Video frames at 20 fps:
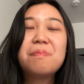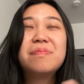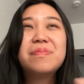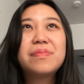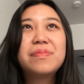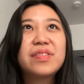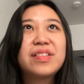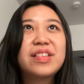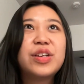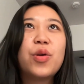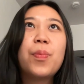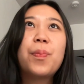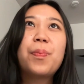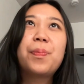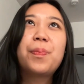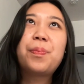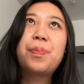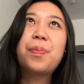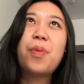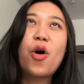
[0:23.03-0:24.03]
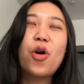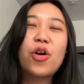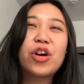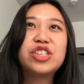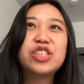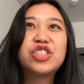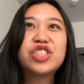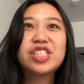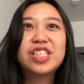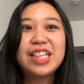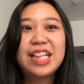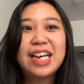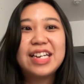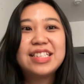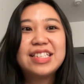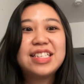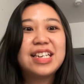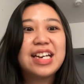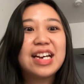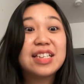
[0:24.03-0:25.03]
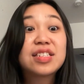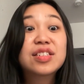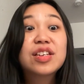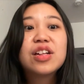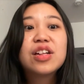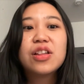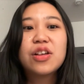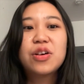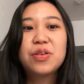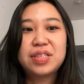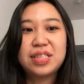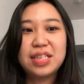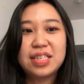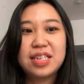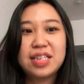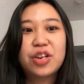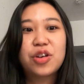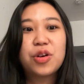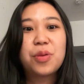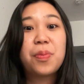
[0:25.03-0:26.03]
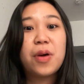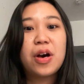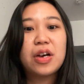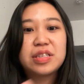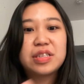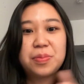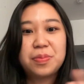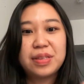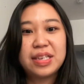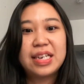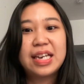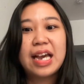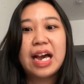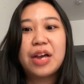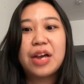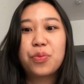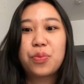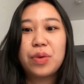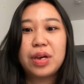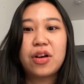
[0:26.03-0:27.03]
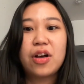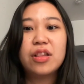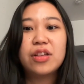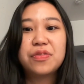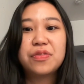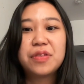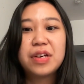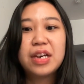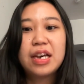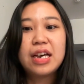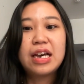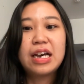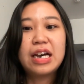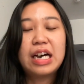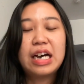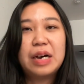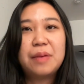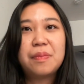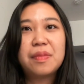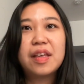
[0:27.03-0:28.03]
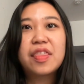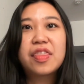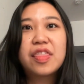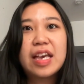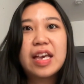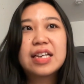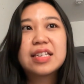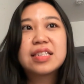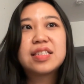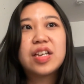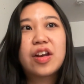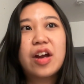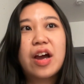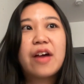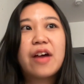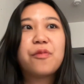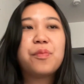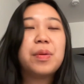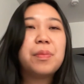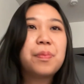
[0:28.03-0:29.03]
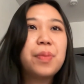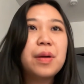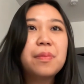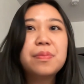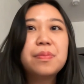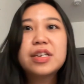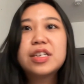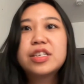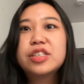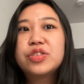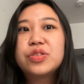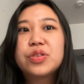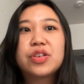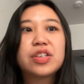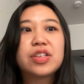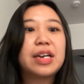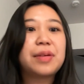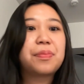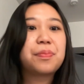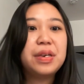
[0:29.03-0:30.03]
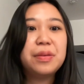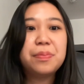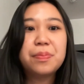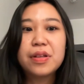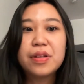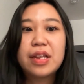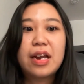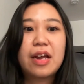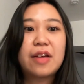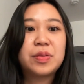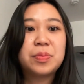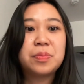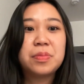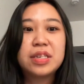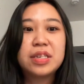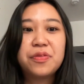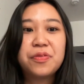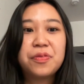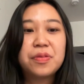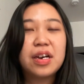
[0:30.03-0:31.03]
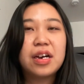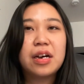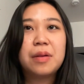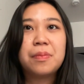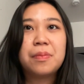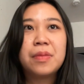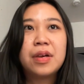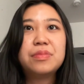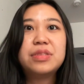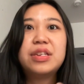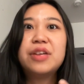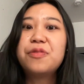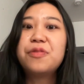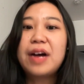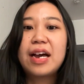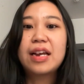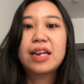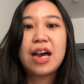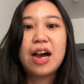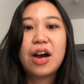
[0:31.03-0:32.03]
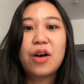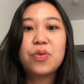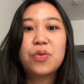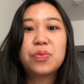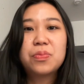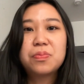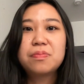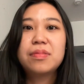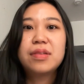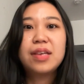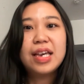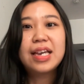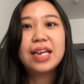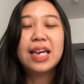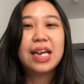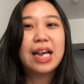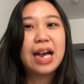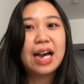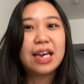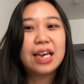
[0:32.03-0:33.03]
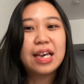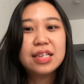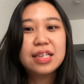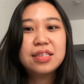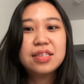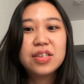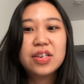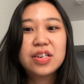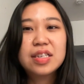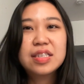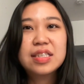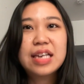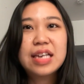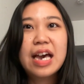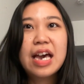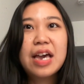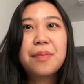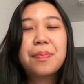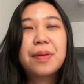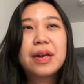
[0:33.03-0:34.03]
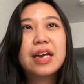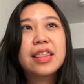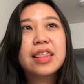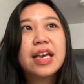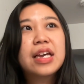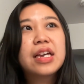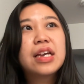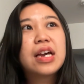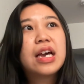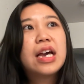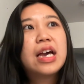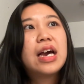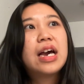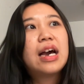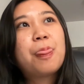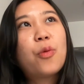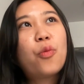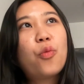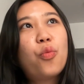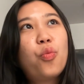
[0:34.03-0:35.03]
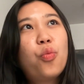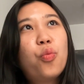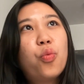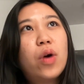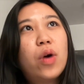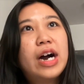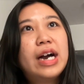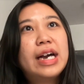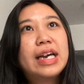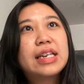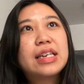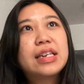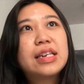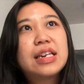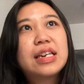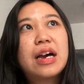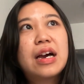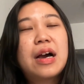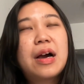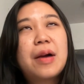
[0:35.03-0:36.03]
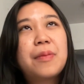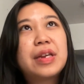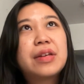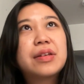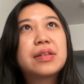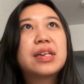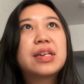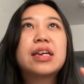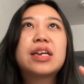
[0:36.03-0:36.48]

the original idea as close as I could possibly get with all of the things that have been published, or like people that haven't been defined how ikigai is, so to say. But I think what I mean,